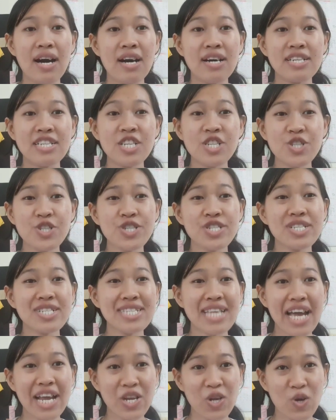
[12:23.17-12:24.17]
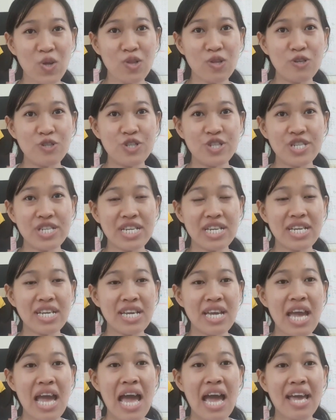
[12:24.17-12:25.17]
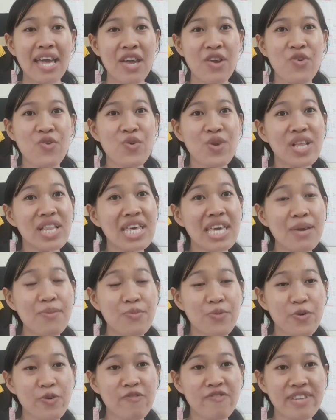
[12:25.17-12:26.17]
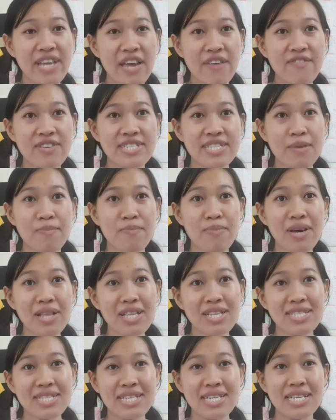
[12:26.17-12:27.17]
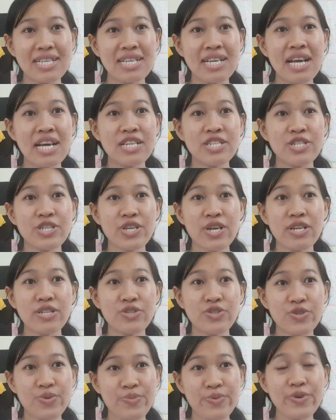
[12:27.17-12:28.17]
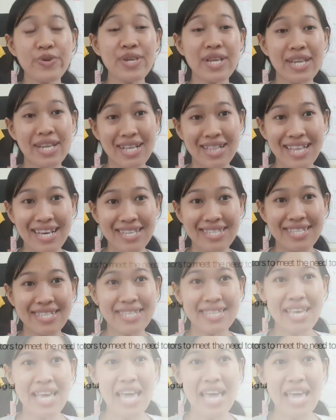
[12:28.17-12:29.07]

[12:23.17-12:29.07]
Digital technology can really improve David's ability to contribute in class.